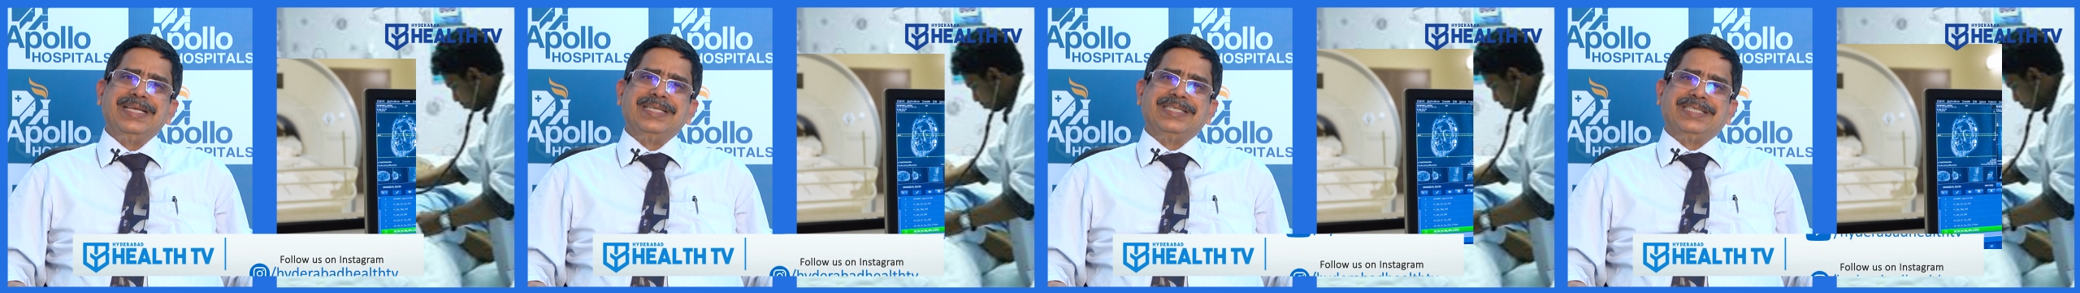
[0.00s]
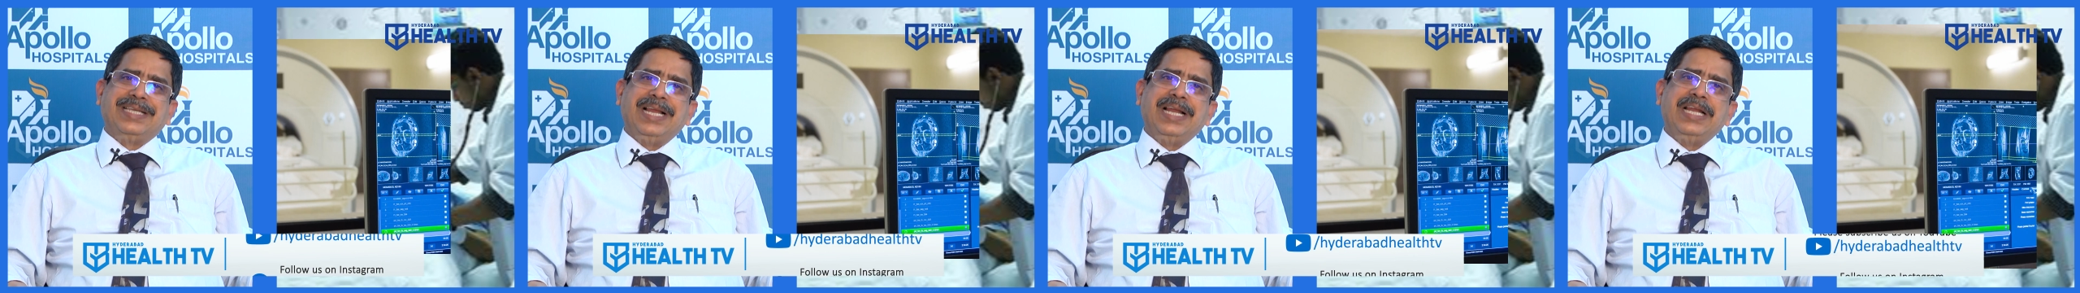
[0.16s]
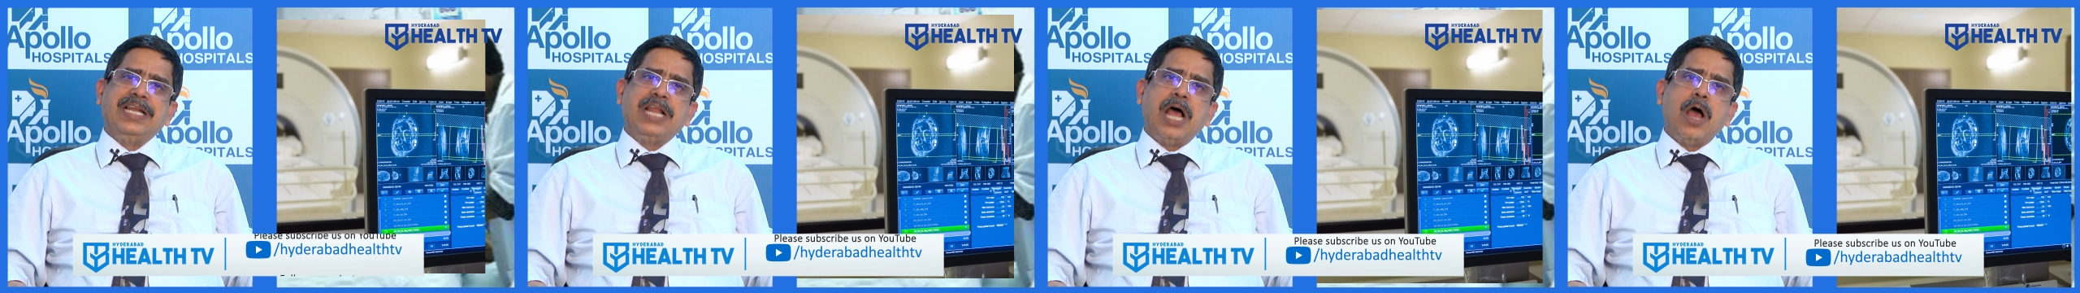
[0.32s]

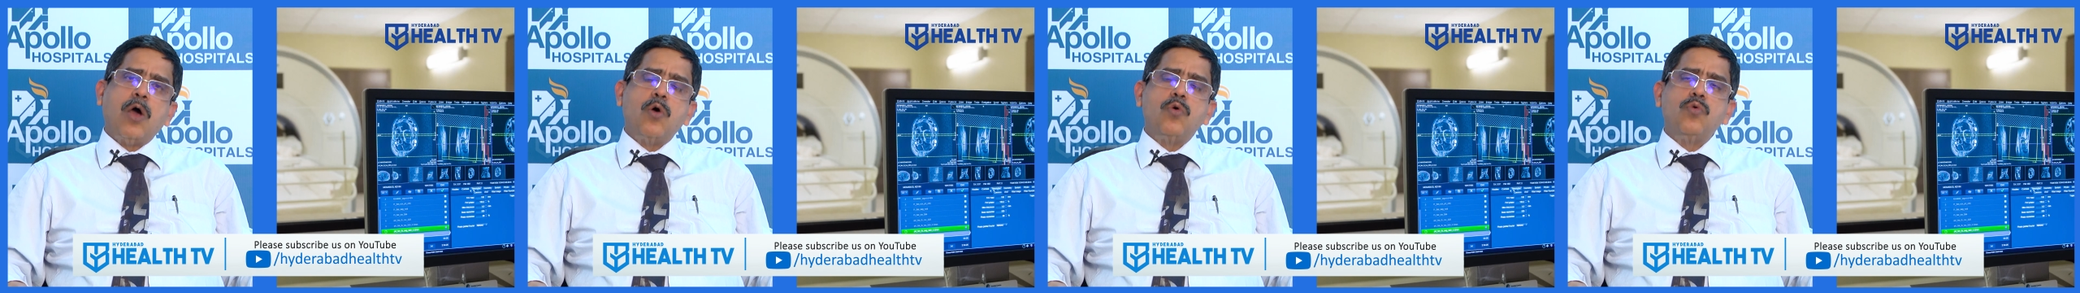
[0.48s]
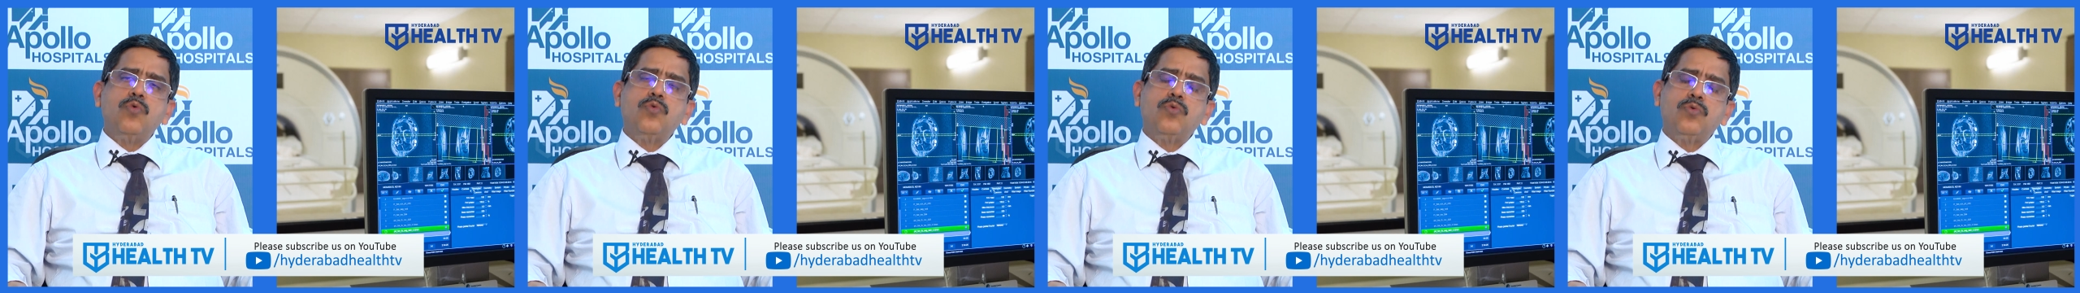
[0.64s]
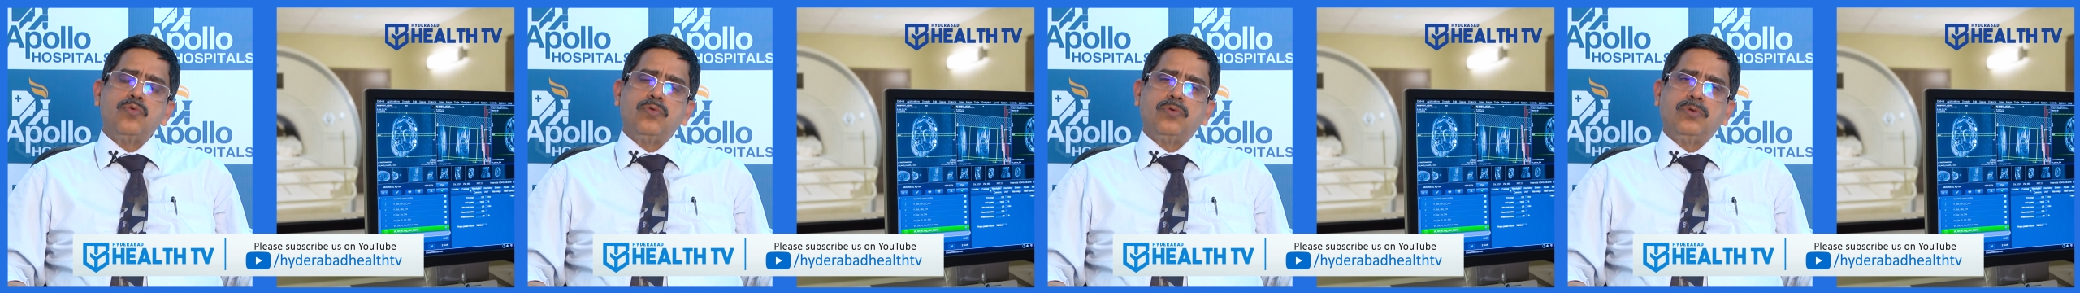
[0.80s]
Till
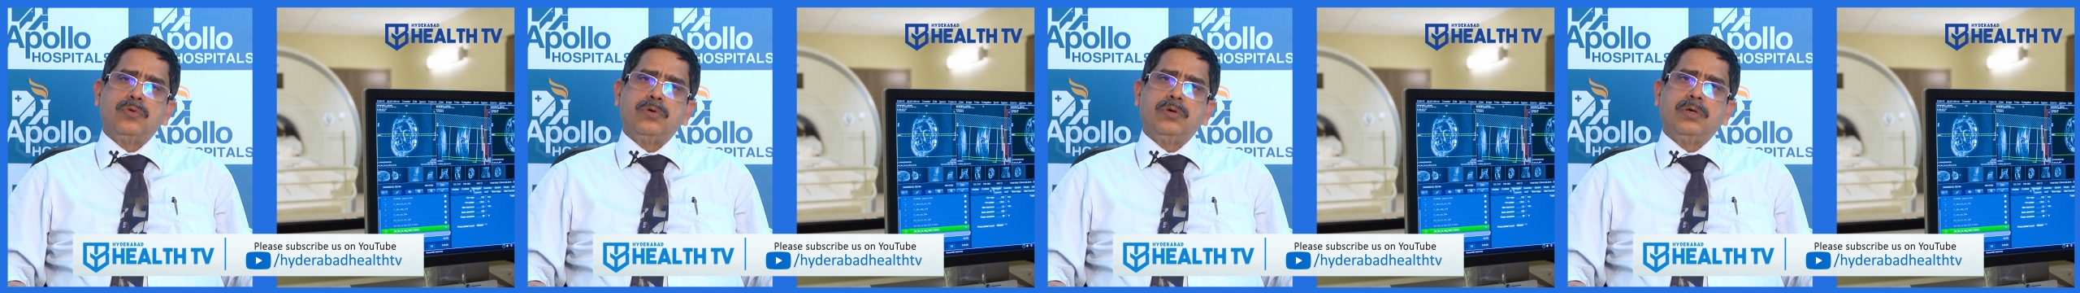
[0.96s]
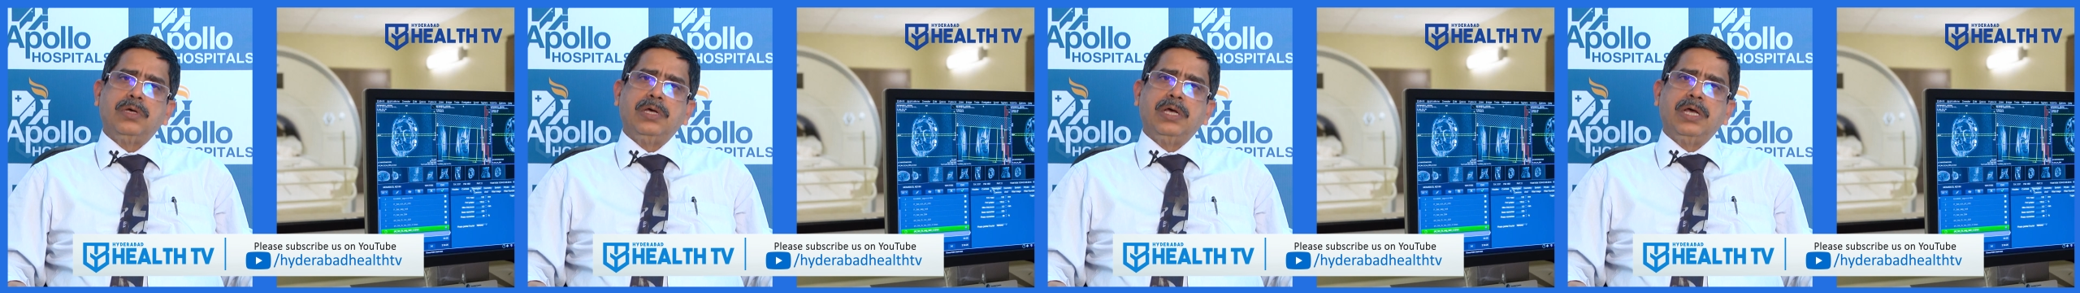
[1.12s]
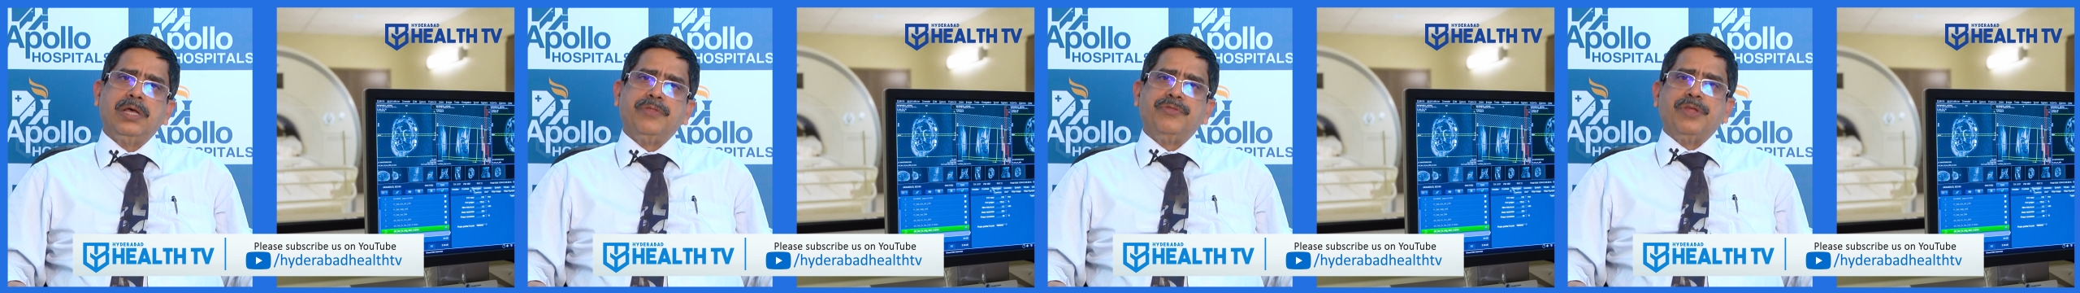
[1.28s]
now,
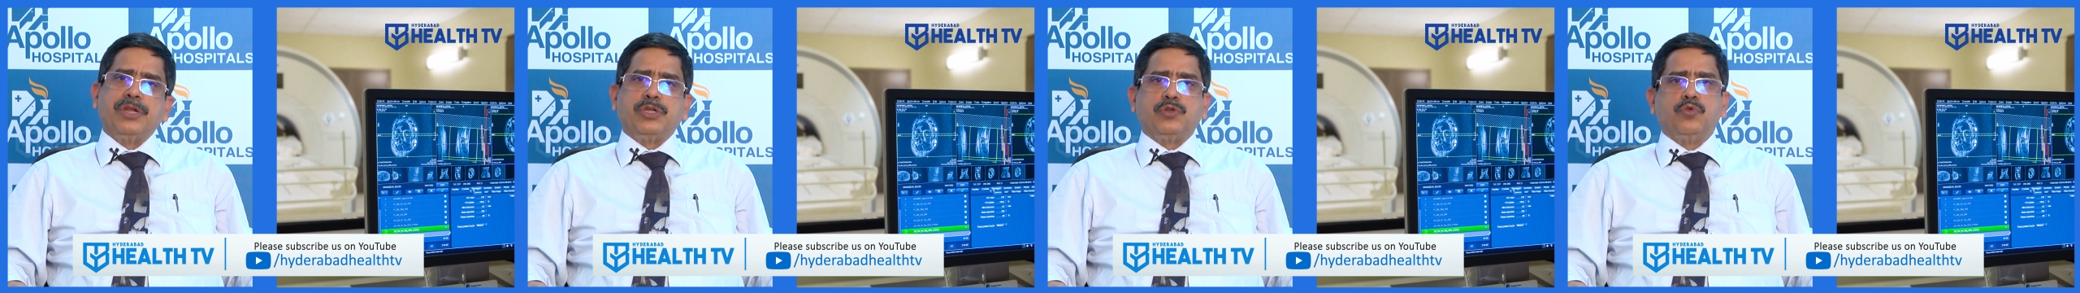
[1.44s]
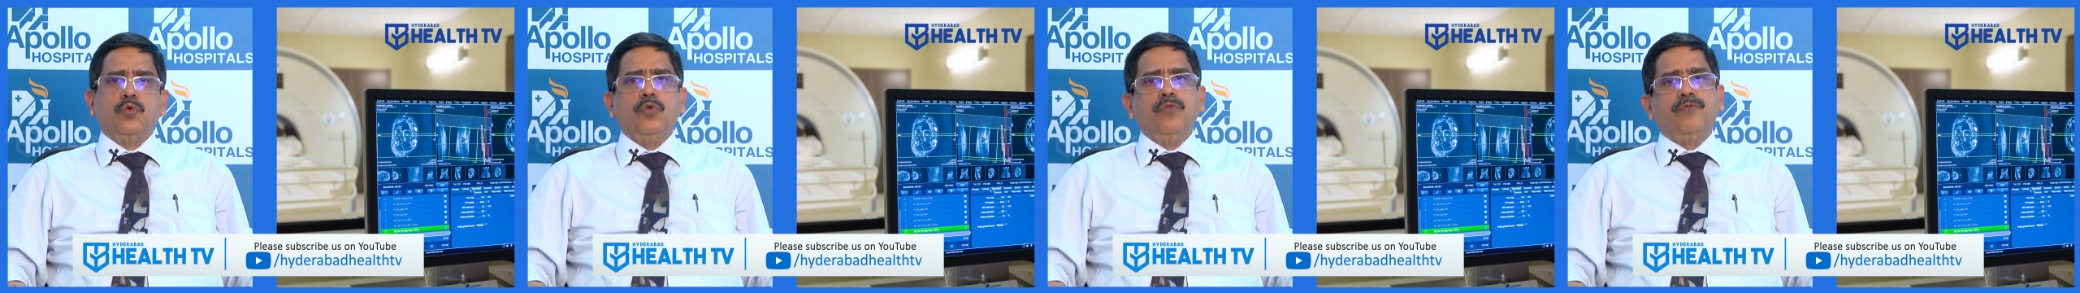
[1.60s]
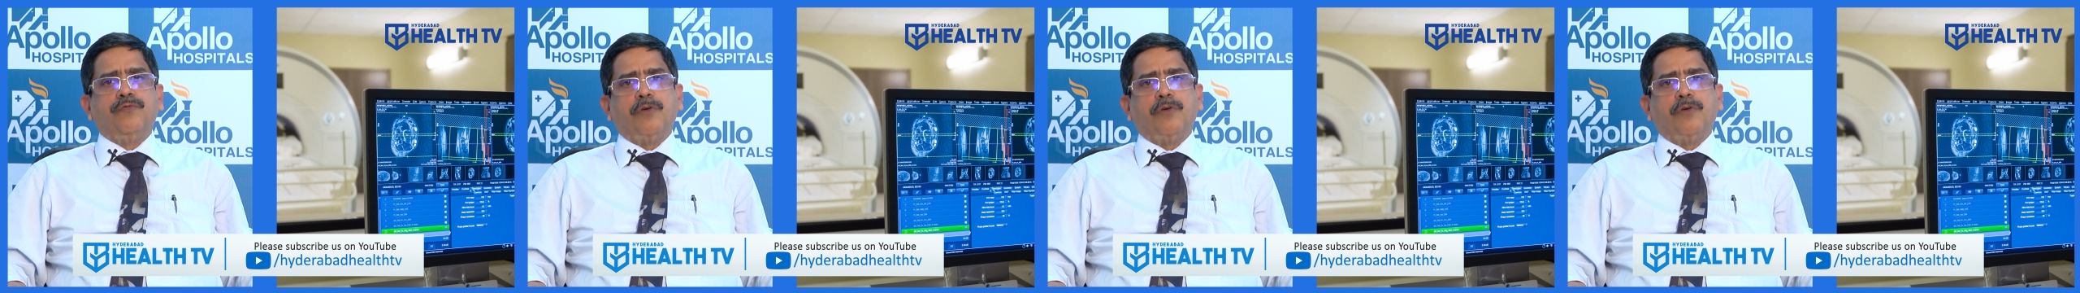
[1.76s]
the tool